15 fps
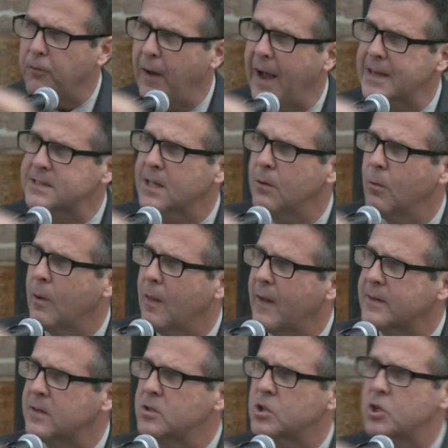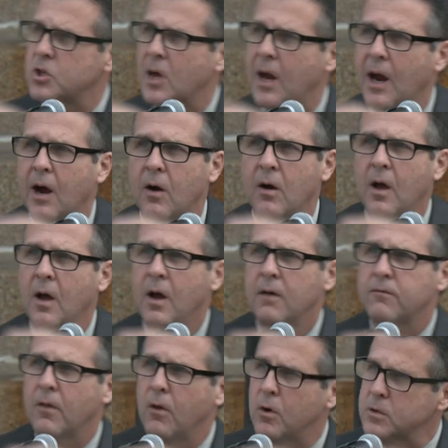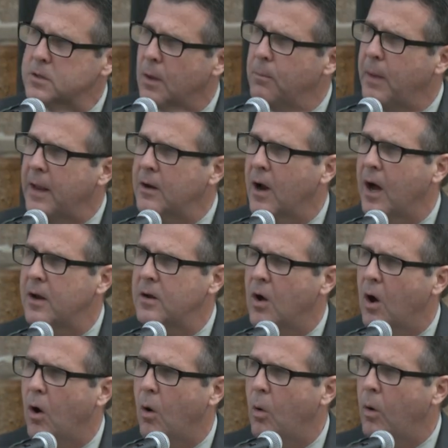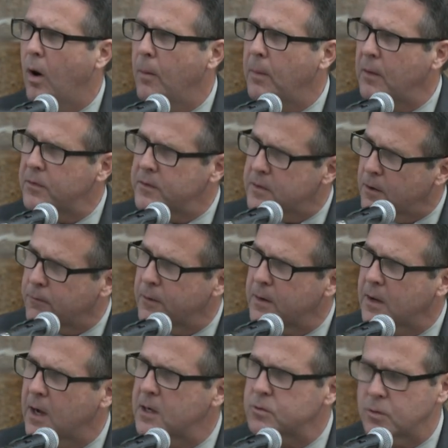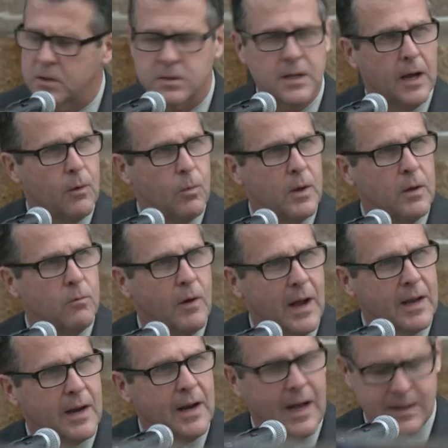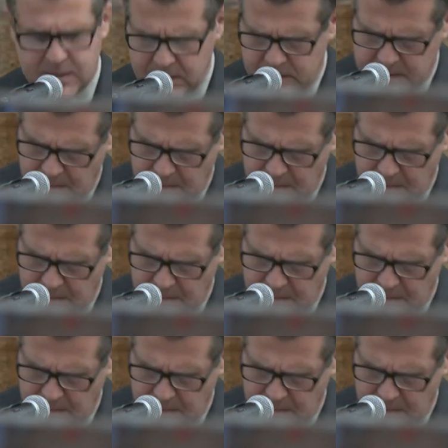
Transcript: facts that we like to share for those that may not know about the different countries that we recognize and